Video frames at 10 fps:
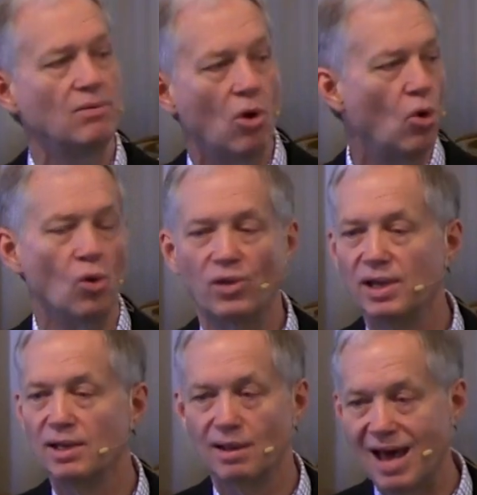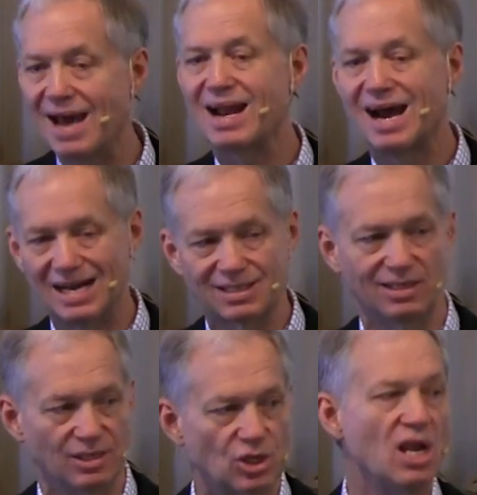holding Lot
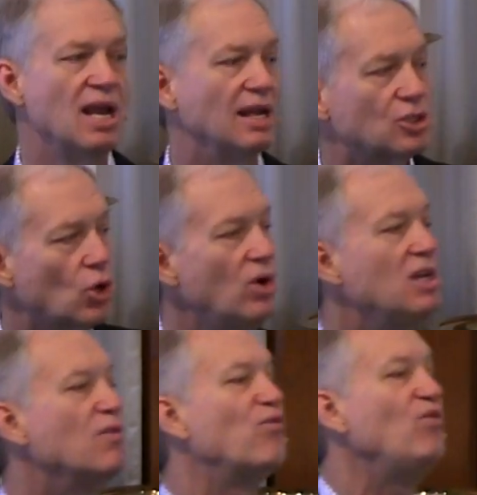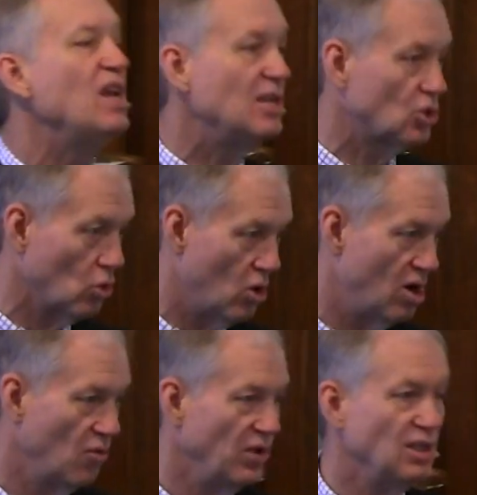hostage. And so he defeats
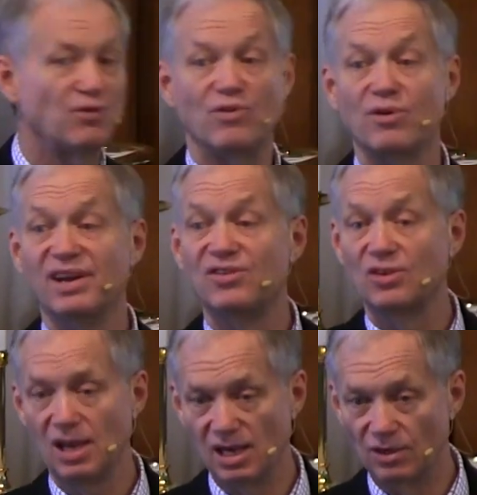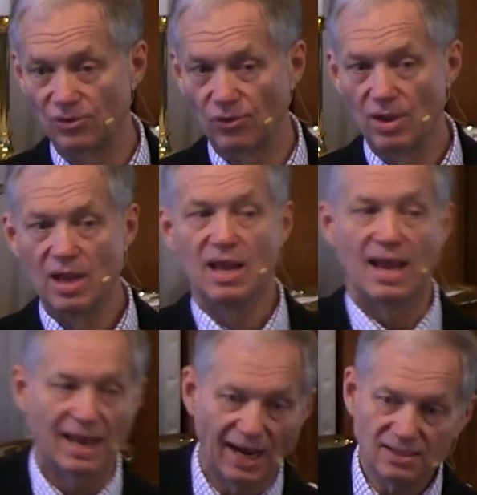all these various kings.
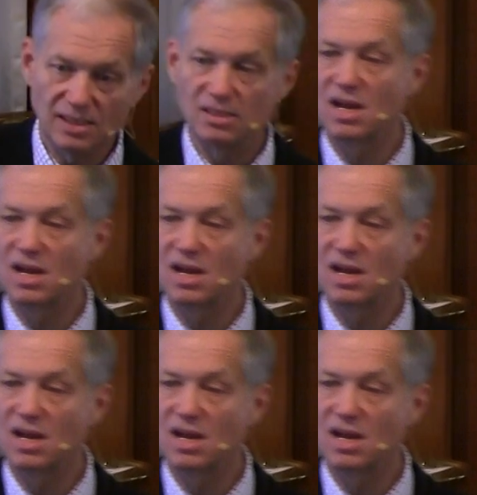And as he's